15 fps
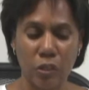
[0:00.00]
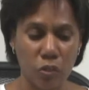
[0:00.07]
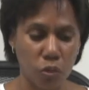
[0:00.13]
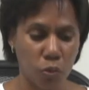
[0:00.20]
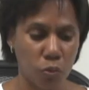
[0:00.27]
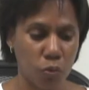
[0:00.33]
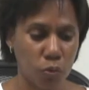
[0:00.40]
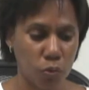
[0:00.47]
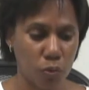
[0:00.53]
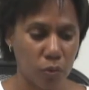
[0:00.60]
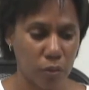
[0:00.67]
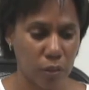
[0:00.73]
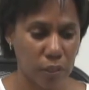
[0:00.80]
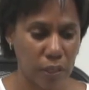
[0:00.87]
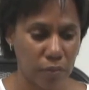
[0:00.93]
to
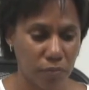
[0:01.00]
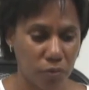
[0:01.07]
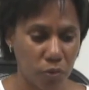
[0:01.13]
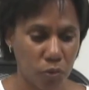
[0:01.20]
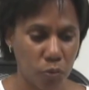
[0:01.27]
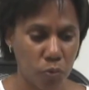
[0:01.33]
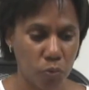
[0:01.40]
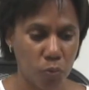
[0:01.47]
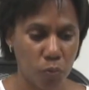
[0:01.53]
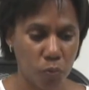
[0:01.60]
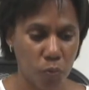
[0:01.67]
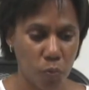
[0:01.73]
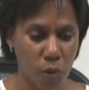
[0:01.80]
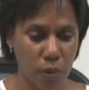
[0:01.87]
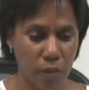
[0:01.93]
give to
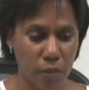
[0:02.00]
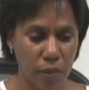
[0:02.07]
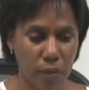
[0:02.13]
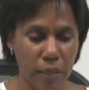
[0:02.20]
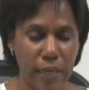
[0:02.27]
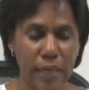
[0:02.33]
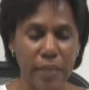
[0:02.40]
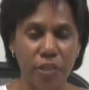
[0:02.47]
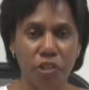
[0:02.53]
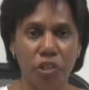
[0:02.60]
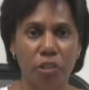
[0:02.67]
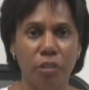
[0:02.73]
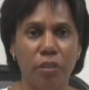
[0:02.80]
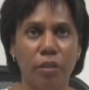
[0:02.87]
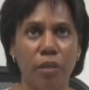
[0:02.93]
one of the
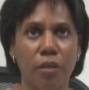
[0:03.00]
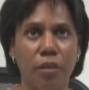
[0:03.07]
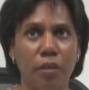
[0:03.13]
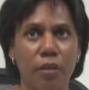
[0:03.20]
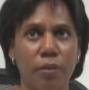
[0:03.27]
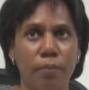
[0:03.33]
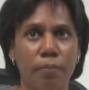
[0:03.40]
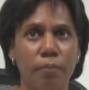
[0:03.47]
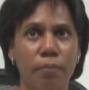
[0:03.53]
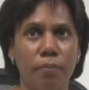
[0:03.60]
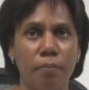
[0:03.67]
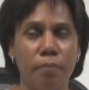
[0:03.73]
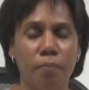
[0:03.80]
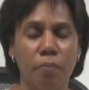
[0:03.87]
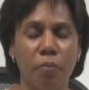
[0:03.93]
Haitian um,
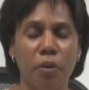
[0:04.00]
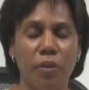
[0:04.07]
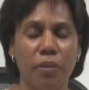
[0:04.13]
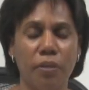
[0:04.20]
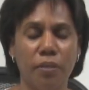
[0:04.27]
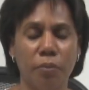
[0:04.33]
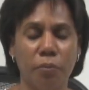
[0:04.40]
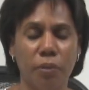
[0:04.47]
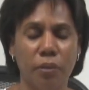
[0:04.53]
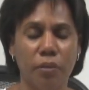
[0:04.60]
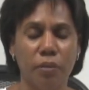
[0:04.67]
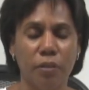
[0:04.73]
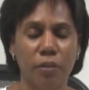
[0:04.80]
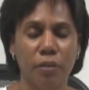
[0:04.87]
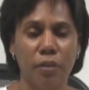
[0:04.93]

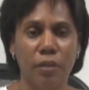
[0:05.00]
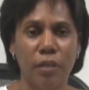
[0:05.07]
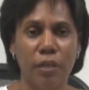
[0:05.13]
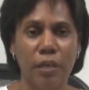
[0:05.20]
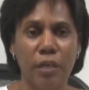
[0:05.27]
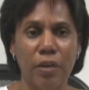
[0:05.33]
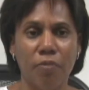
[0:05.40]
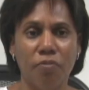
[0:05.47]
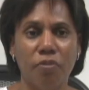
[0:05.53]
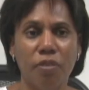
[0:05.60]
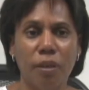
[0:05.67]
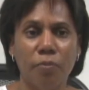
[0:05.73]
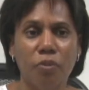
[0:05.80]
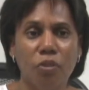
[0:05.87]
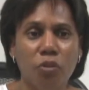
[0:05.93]
participants for
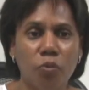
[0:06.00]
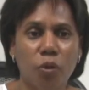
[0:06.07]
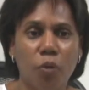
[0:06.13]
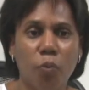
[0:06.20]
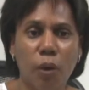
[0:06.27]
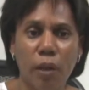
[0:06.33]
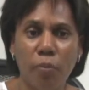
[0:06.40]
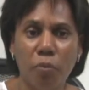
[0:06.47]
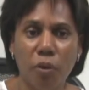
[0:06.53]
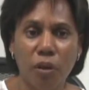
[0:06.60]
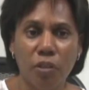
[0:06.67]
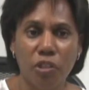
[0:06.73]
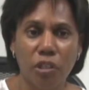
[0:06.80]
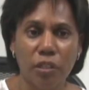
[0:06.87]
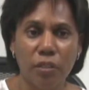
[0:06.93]
them to do a well
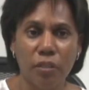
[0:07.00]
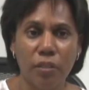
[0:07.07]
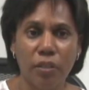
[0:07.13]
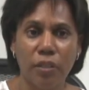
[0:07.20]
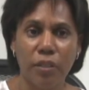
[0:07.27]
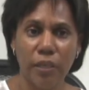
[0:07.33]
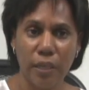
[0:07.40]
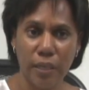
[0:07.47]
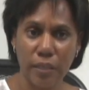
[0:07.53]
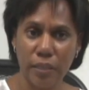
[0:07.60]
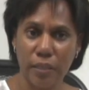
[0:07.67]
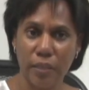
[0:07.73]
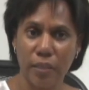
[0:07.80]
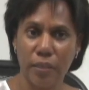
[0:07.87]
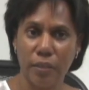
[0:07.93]
project in
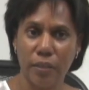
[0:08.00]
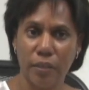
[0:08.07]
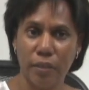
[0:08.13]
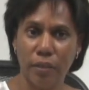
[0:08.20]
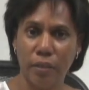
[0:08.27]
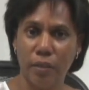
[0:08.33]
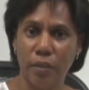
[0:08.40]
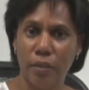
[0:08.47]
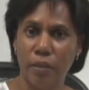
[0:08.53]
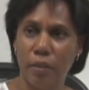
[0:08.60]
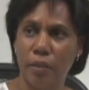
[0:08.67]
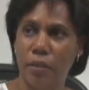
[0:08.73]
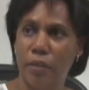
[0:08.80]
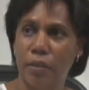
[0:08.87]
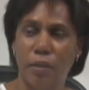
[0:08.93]
Haiti. Oh.
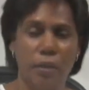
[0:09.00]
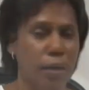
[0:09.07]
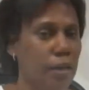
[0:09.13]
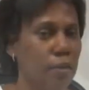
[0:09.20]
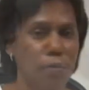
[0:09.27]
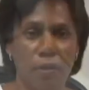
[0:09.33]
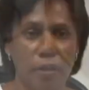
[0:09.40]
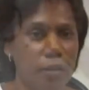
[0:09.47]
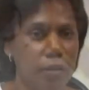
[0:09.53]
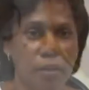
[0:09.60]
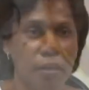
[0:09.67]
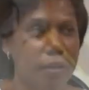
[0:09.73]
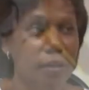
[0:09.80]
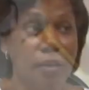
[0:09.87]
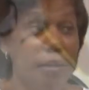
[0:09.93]
It, it,
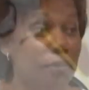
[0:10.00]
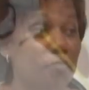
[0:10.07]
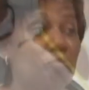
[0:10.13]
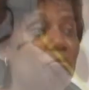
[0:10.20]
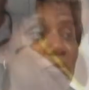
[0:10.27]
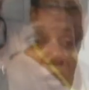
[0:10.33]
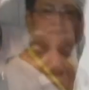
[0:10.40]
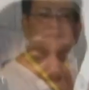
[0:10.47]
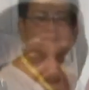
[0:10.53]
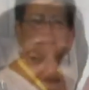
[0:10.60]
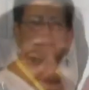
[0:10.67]
it, it really,